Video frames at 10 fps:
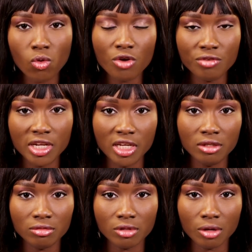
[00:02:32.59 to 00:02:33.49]
what really
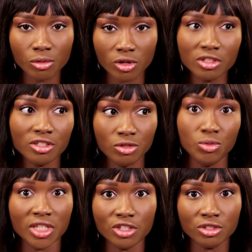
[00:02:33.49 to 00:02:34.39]
causes,
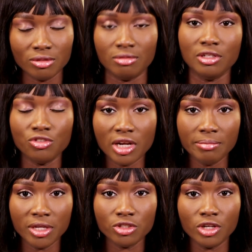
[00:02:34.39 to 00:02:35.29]
which I just literally
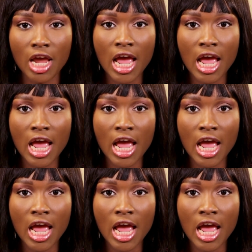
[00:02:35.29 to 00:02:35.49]
mentioned,